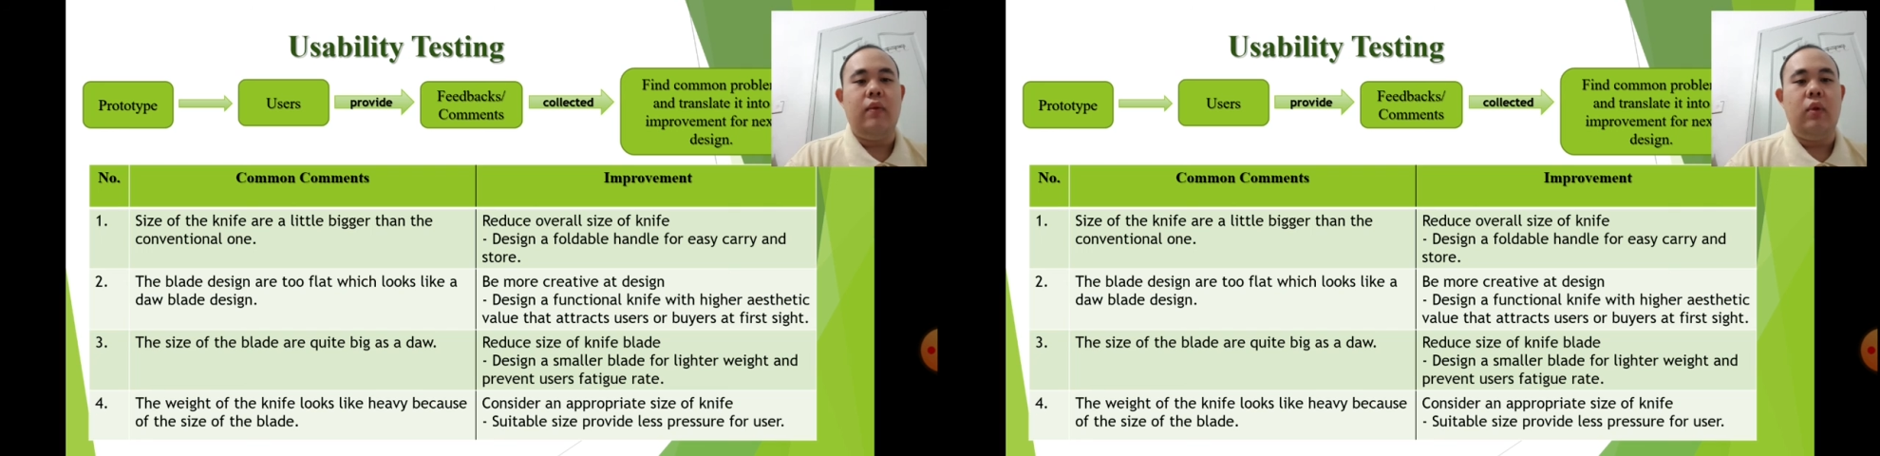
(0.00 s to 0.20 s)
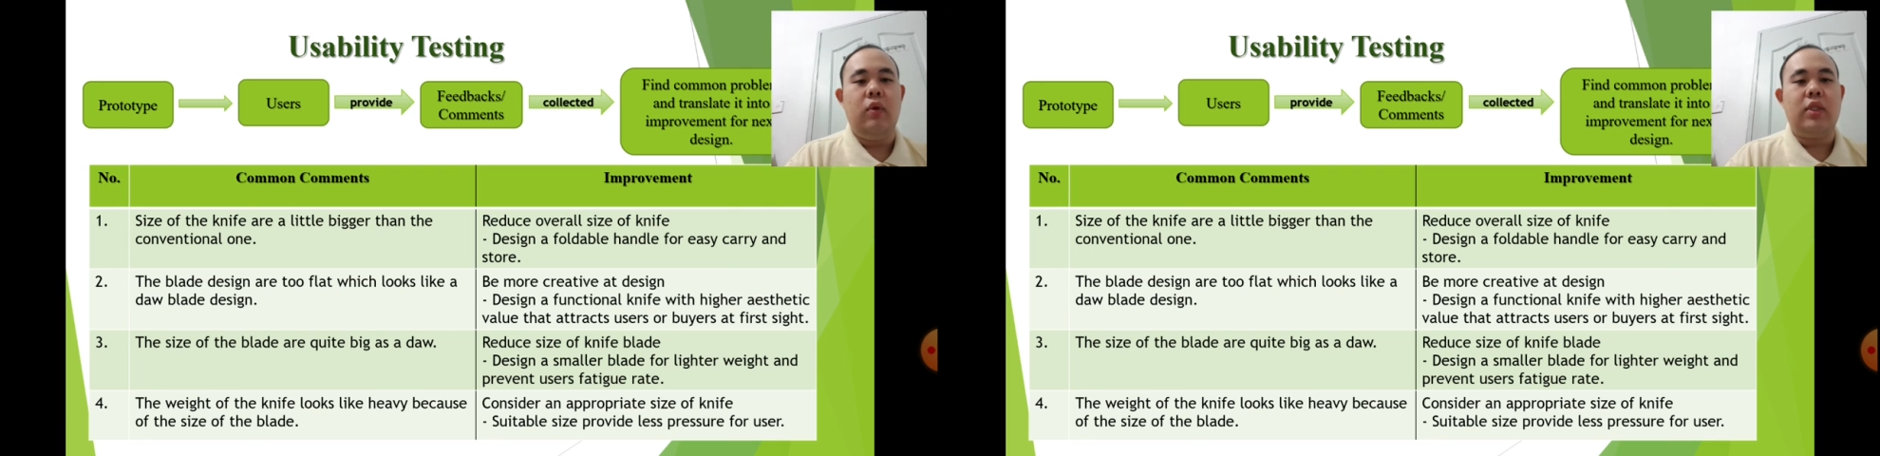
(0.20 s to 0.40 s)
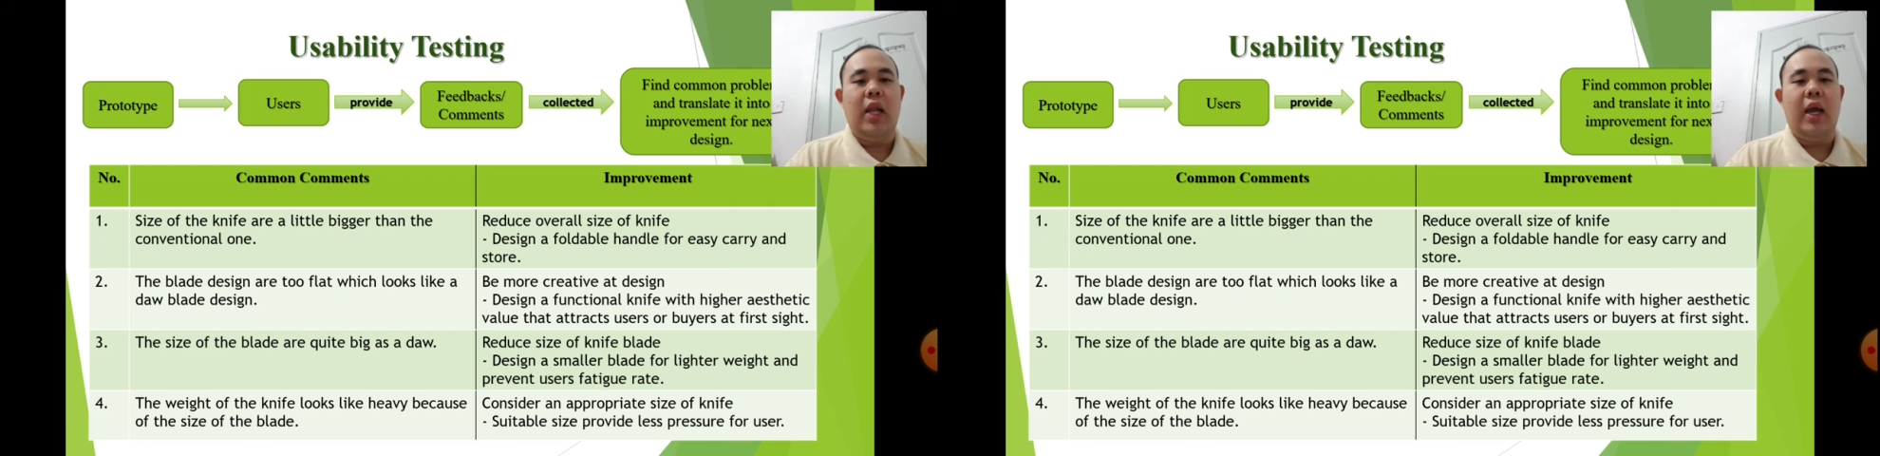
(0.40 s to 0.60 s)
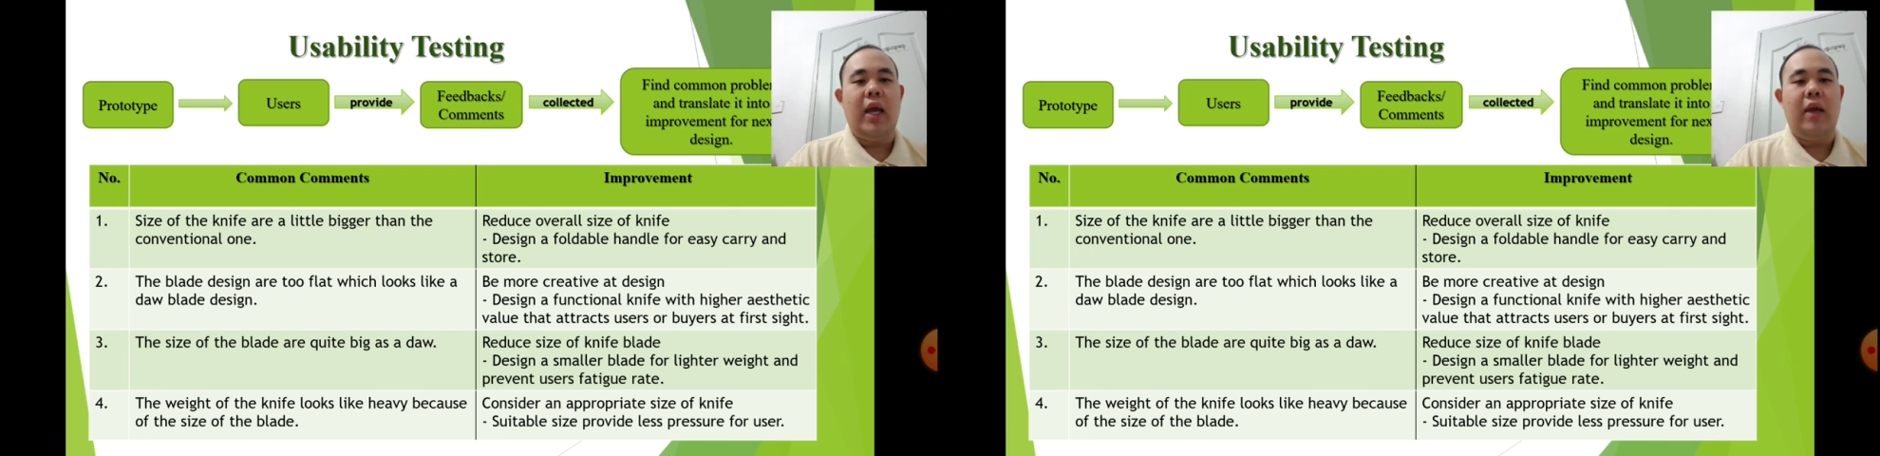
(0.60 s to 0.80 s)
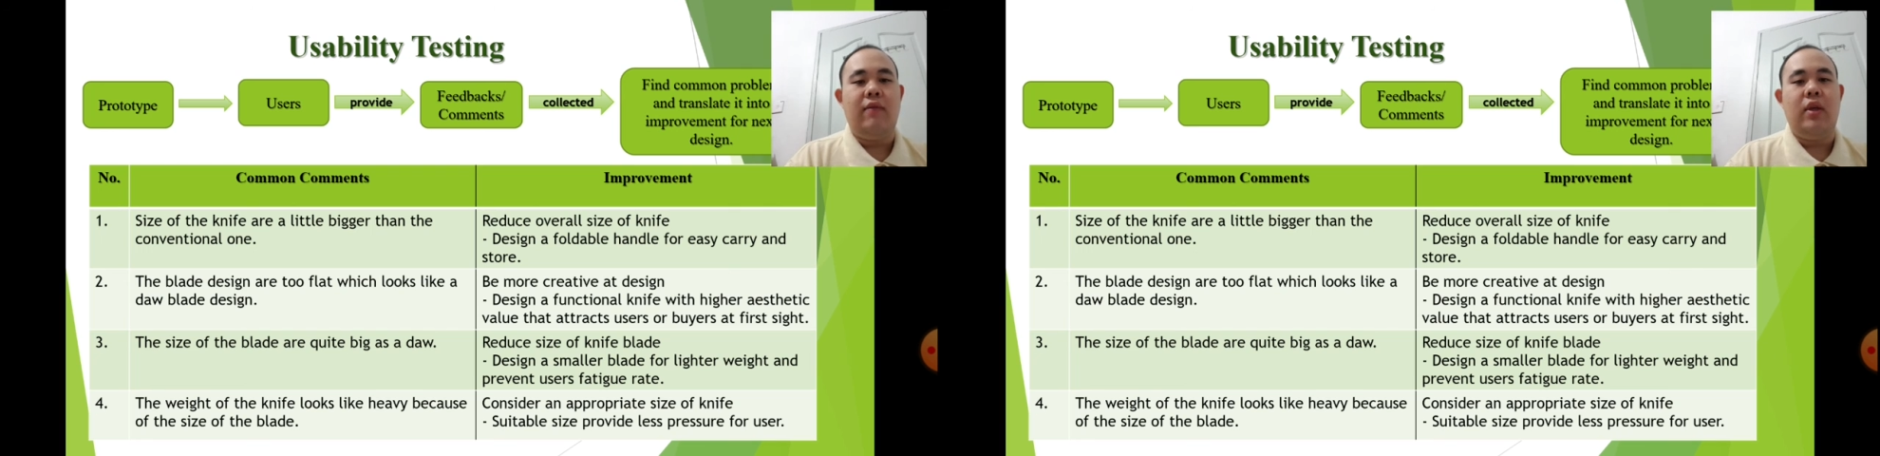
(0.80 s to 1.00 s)
looks like
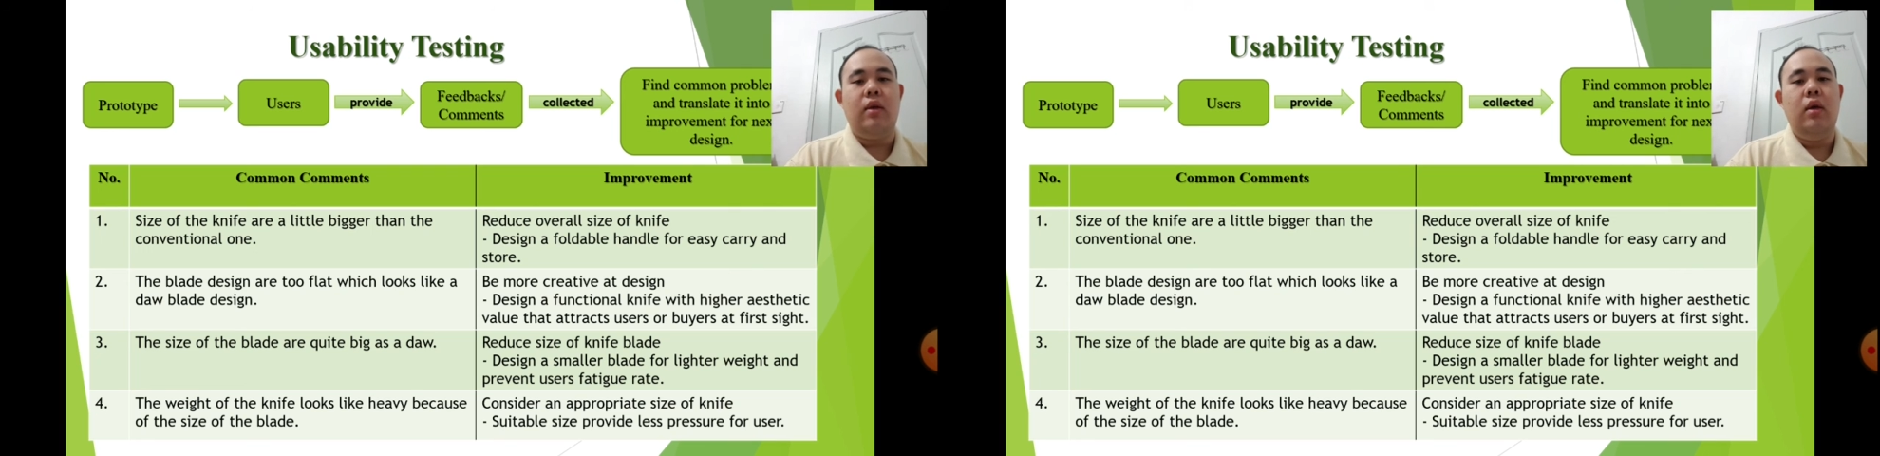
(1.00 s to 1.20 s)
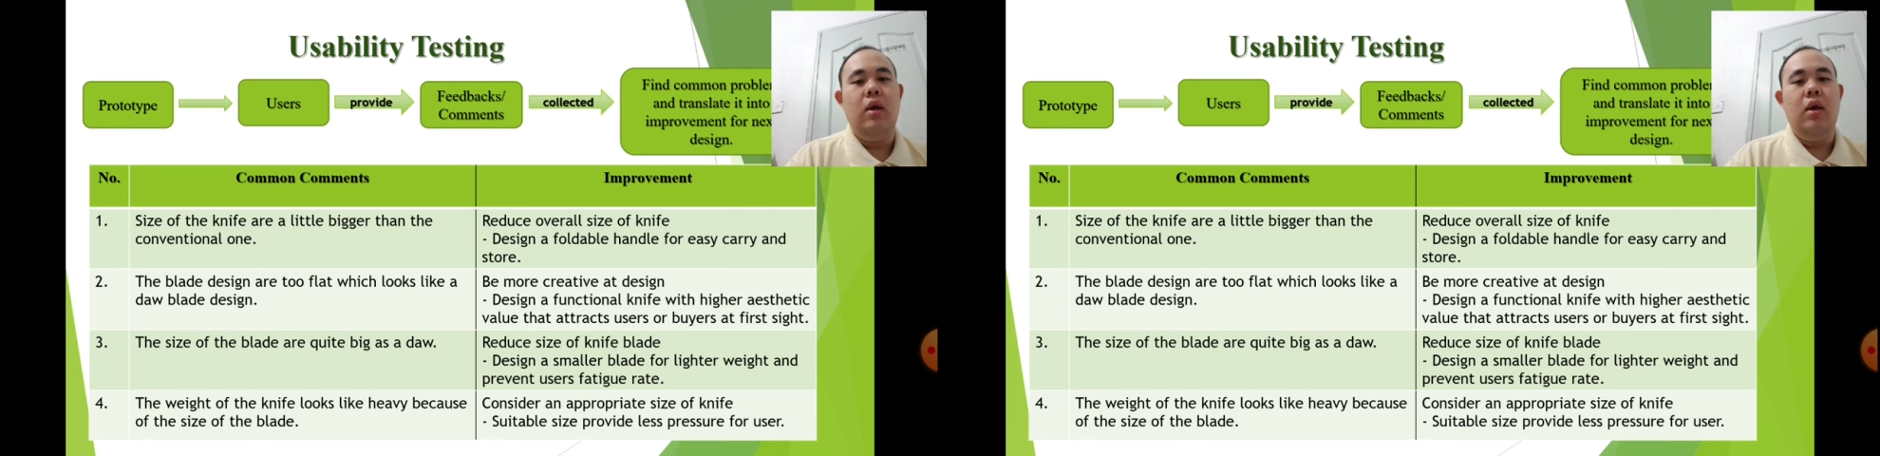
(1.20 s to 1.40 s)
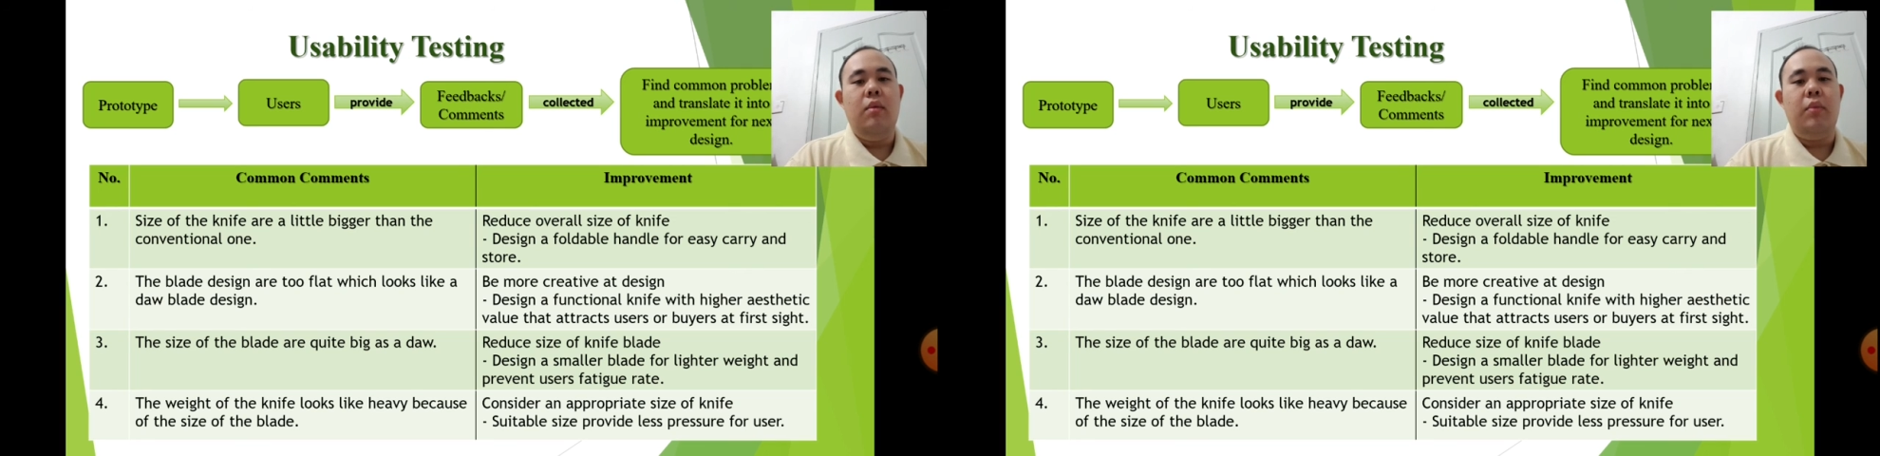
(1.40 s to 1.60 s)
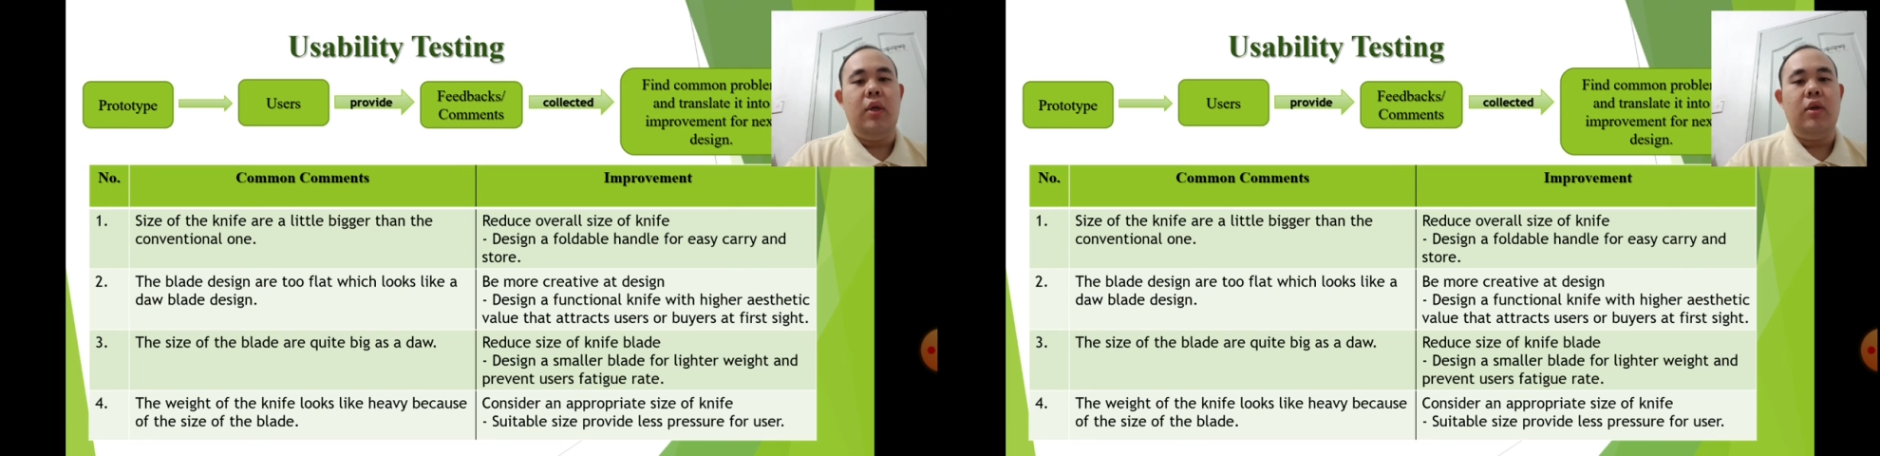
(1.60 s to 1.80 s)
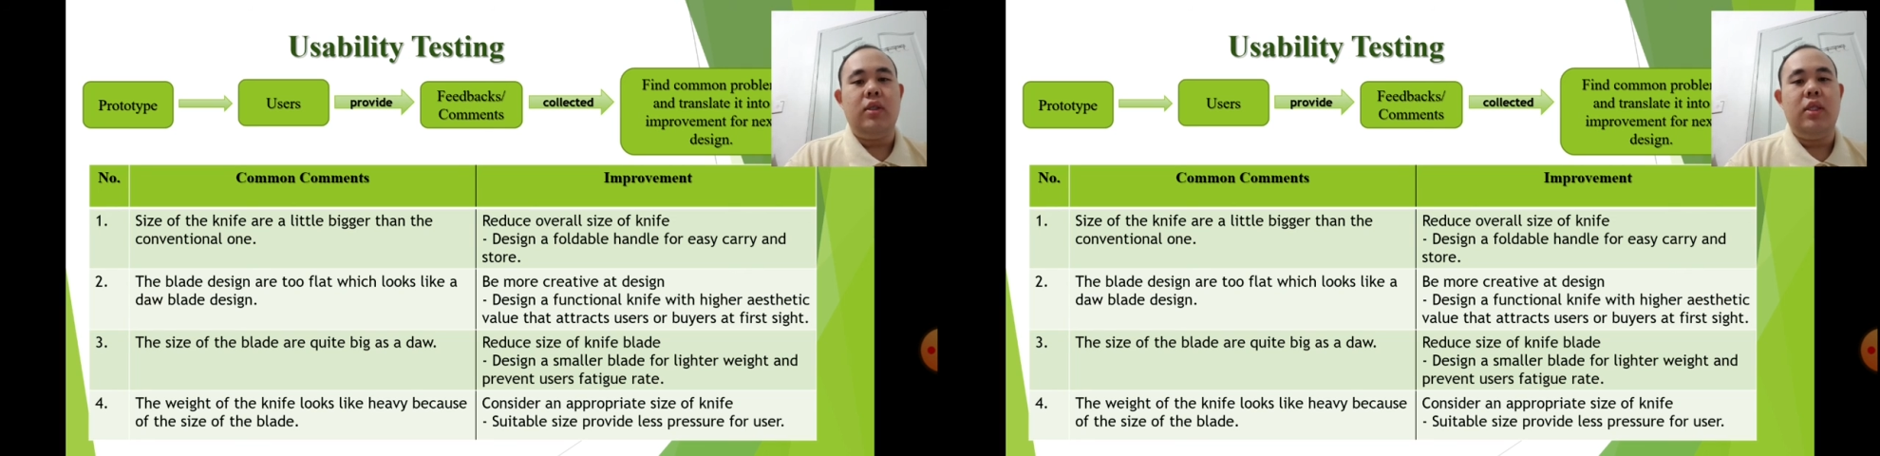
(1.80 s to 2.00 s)
heavy because